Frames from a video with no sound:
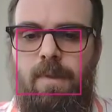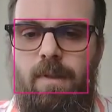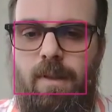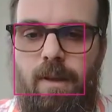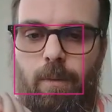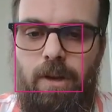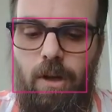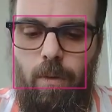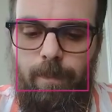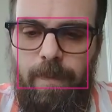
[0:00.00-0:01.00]
Here we
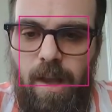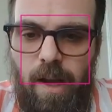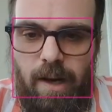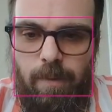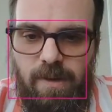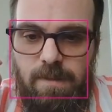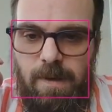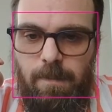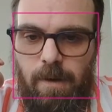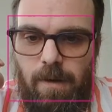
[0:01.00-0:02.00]
go. I'm going to press
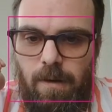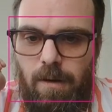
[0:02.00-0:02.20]
spacebar.